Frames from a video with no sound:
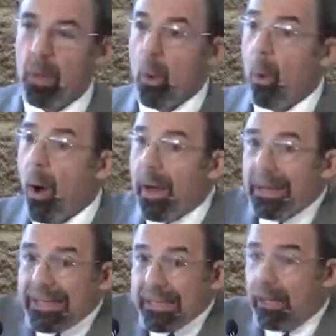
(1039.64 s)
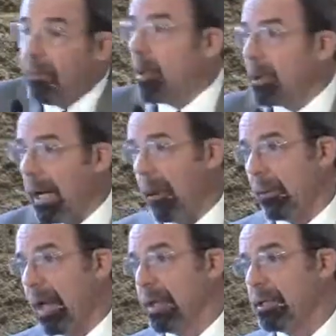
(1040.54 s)
wanted to give her
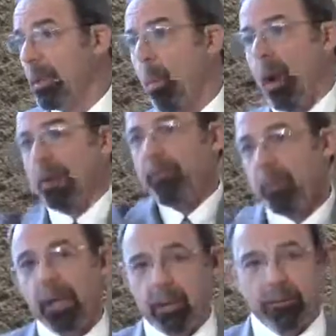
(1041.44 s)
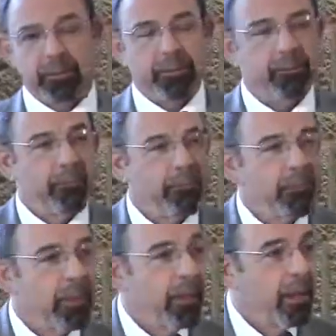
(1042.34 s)
congregation a wonderful gift.
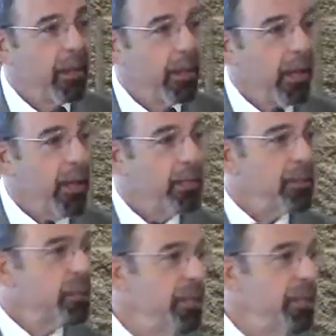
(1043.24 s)
And so she